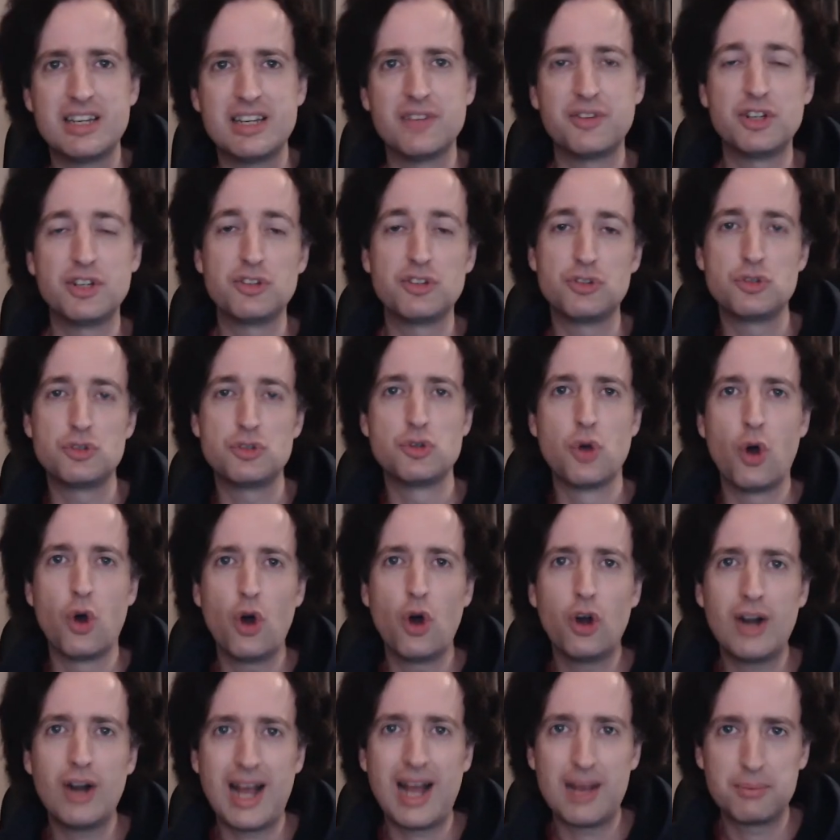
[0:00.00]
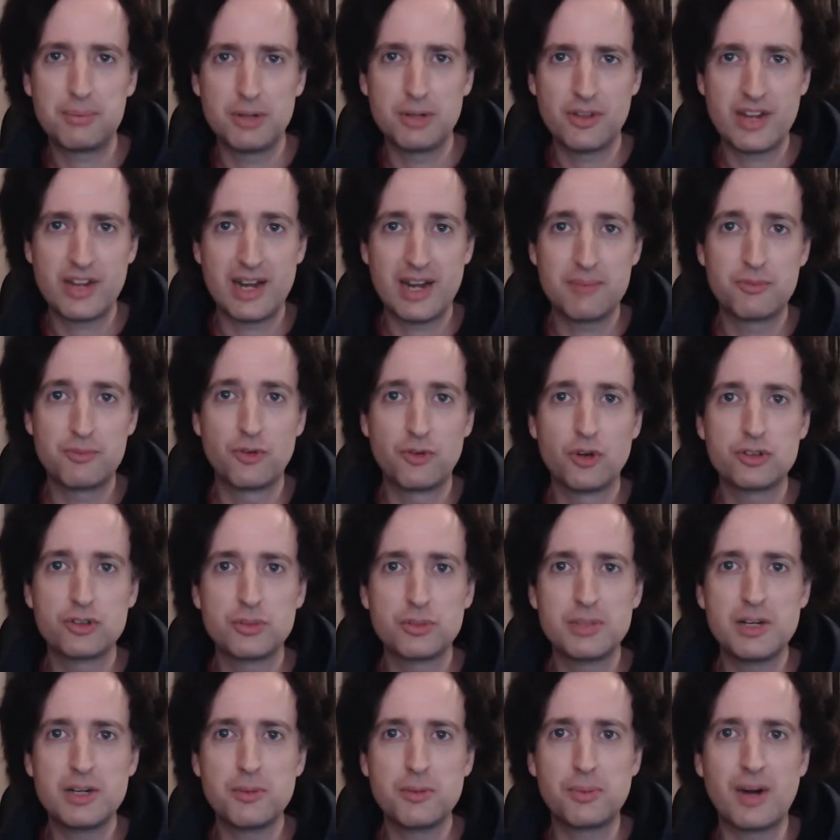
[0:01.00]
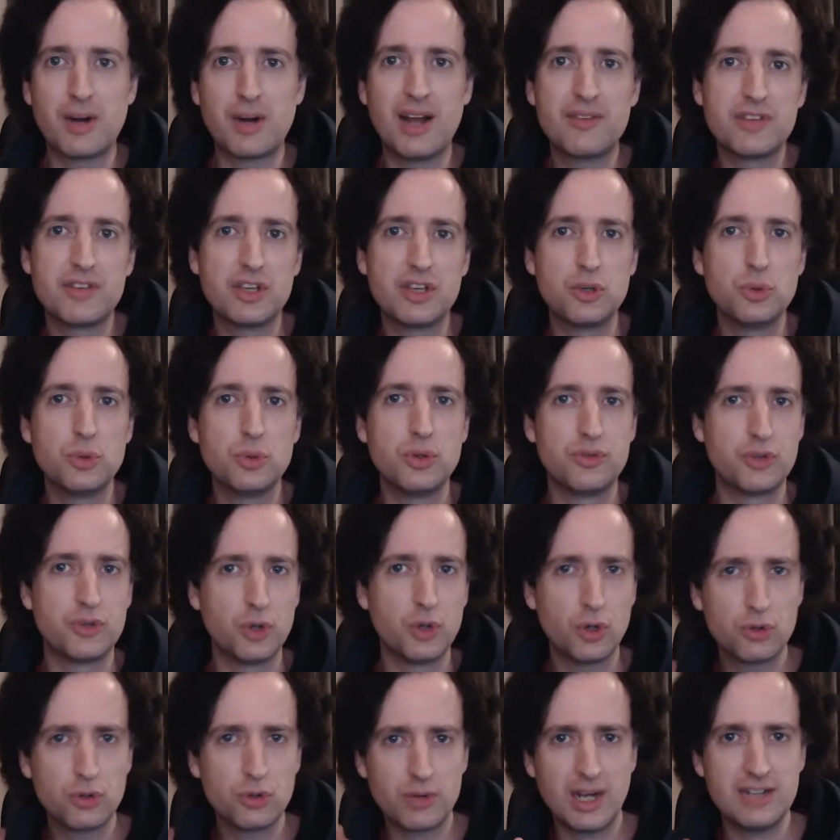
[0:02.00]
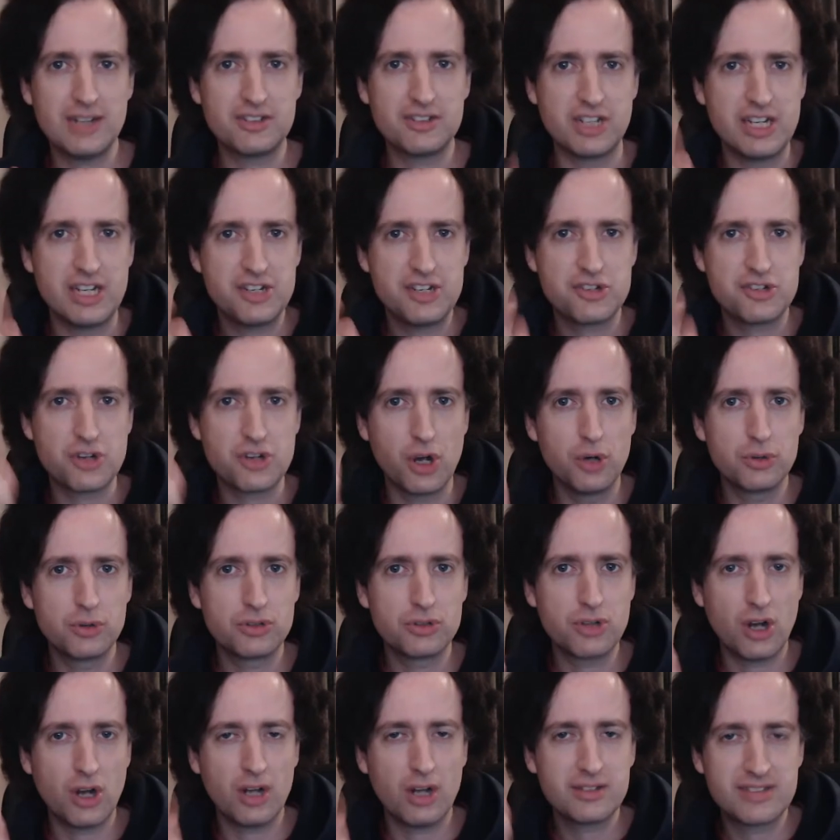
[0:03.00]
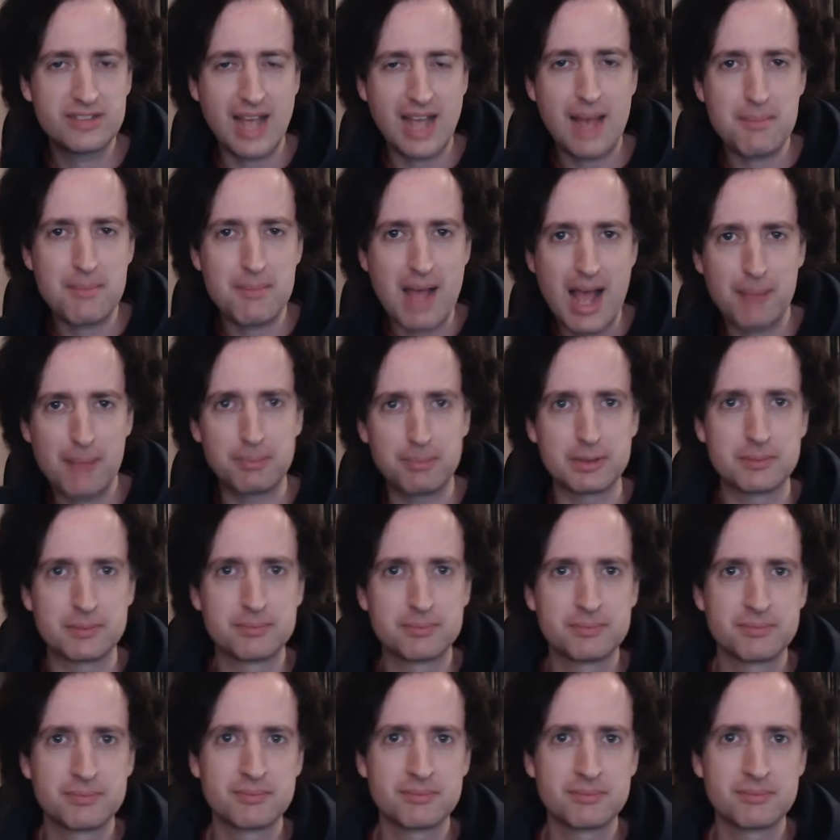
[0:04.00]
If it is your apple, then I'm forcibly depriving you of your right to eat your own goddamn apple.